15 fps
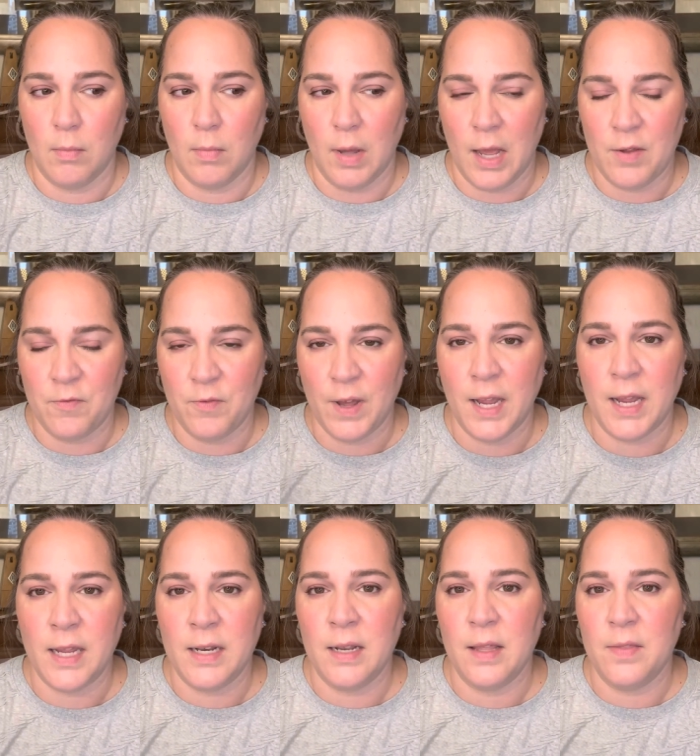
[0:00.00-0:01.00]
I
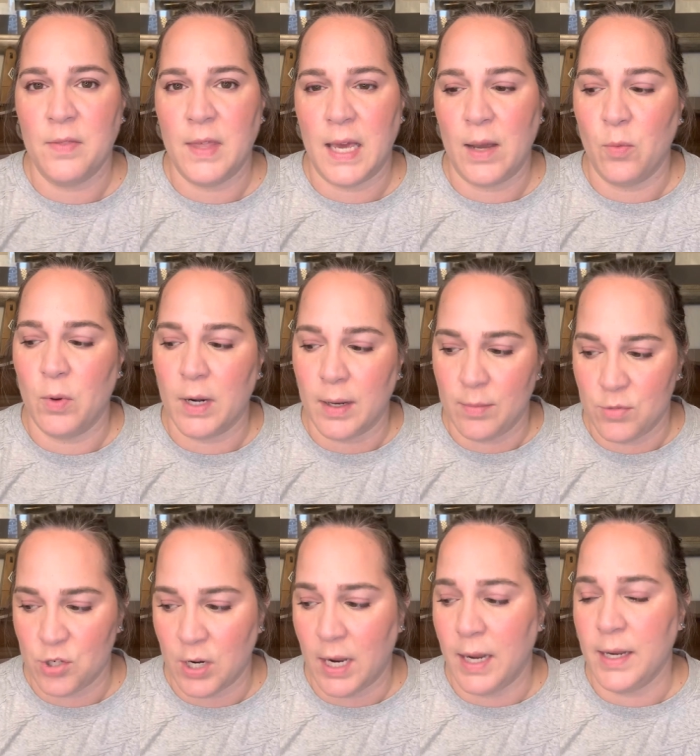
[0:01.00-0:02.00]
find that when I'm
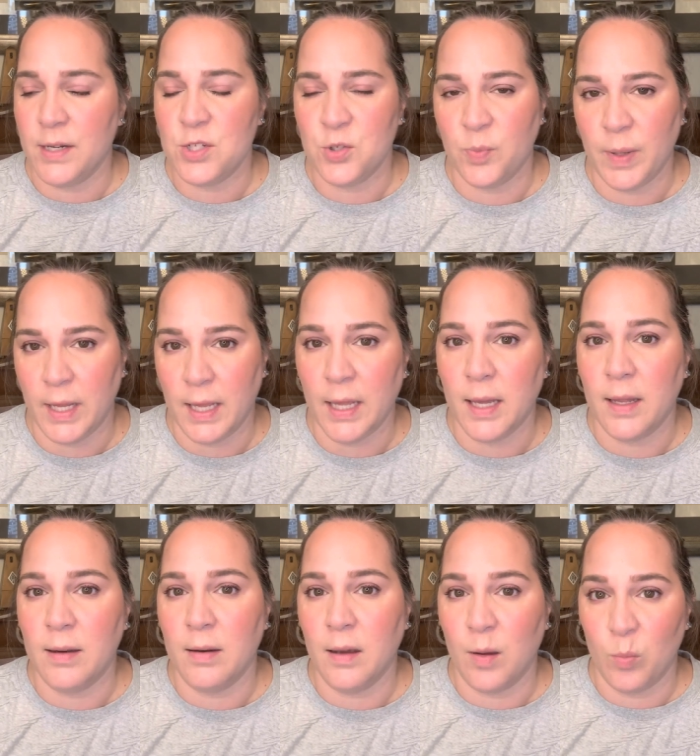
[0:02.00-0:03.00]
trying to
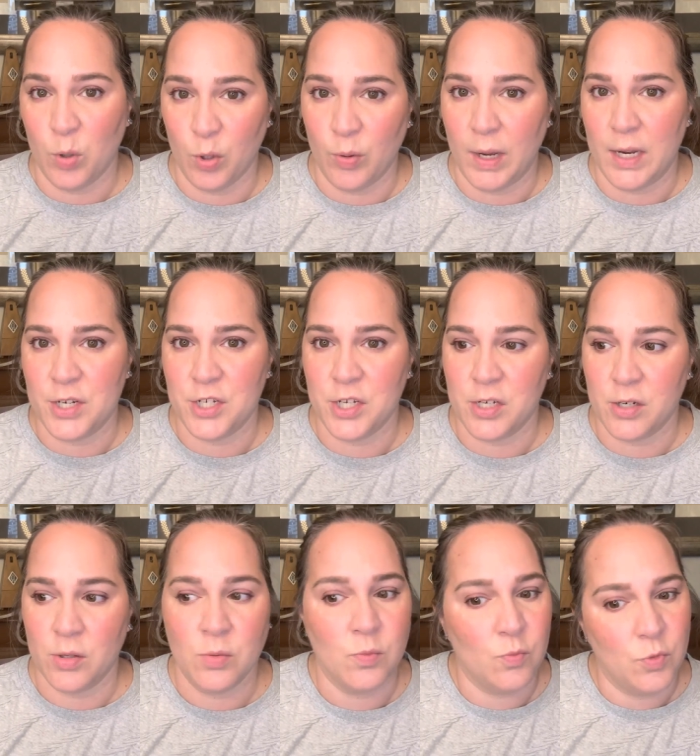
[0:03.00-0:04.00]
pan a blue
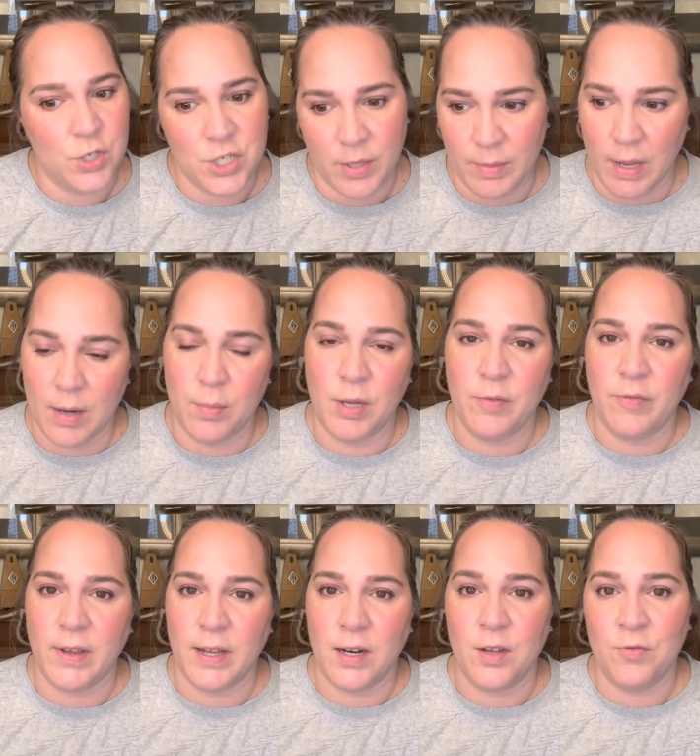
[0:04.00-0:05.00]
eyeshadow, which I'm not a big
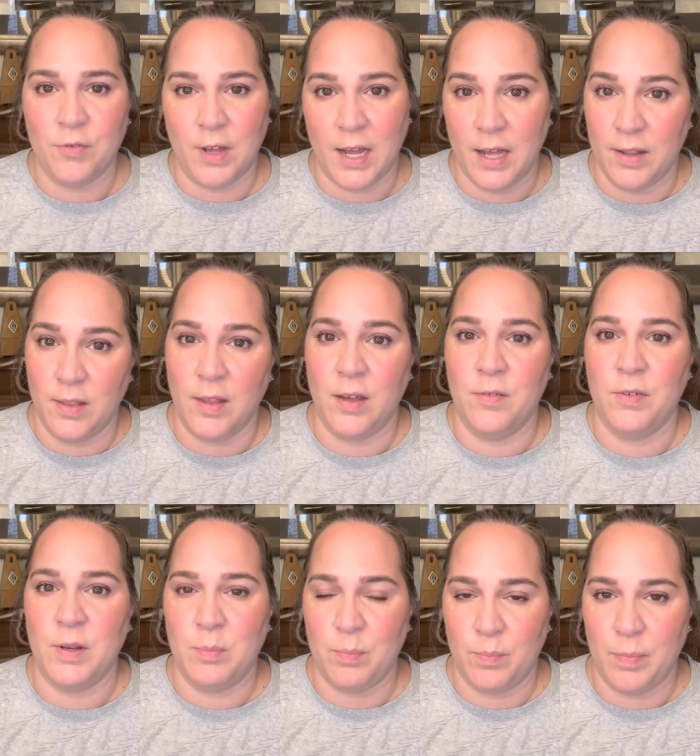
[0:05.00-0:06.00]
fan of, I love it